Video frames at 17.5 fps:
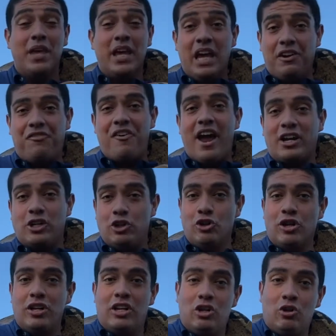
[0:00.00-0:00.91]
In fact,
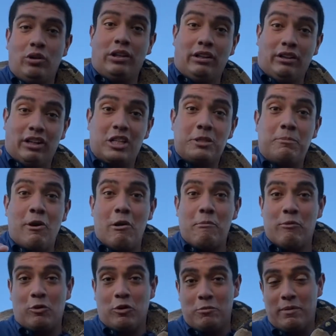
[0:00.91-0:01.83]
you're gonna do a little
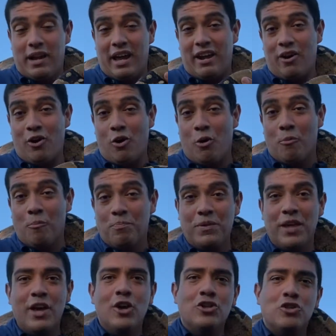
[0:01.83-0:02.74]
experiment with me at home.
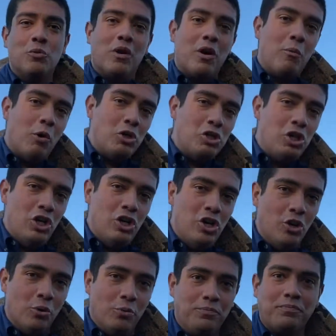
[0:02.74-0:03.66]
So what I want you to
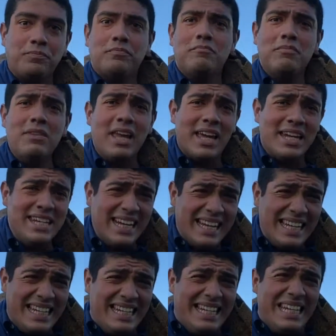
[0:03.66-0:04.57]
do, take
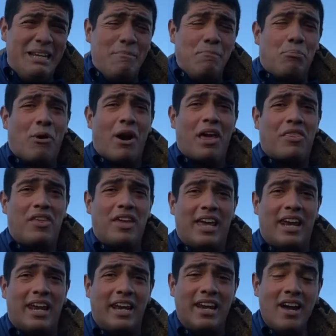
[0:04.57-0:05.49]
a deep breath
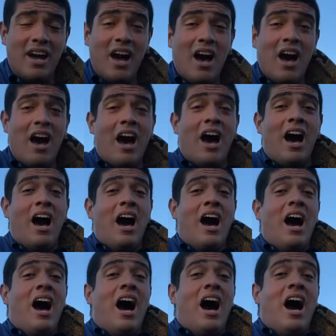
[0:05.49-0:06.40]
in.
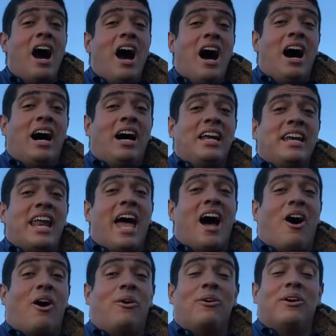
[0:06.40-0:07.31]

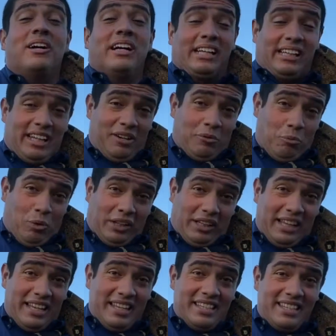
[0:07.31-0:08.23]
Now,
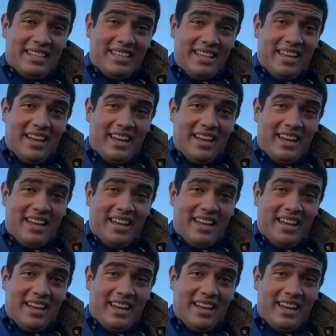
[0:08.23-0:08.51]
release.